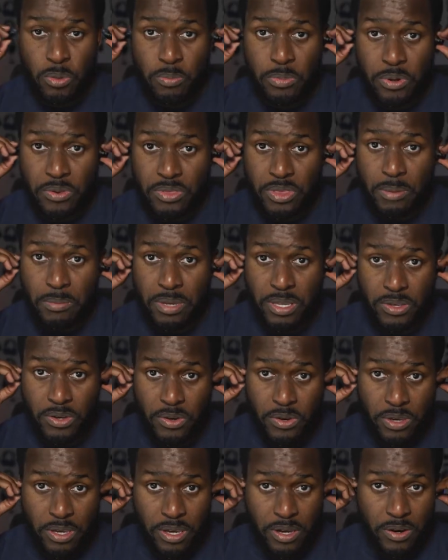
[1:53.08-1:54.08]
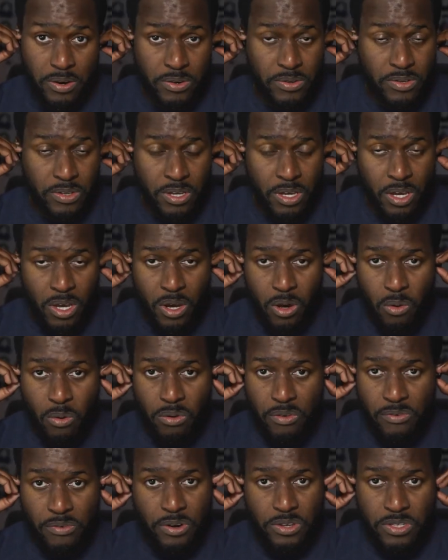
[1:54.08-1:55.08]
you put them in your ears.
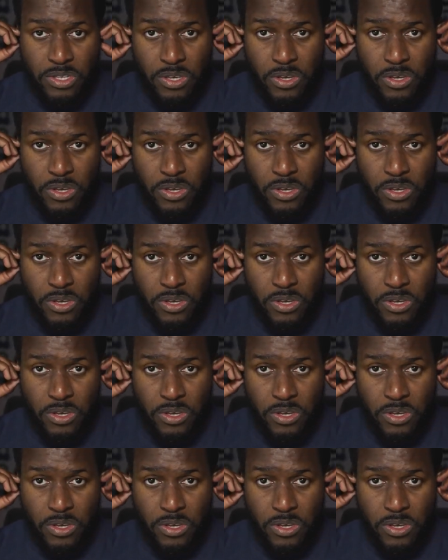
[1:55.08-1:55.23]
The first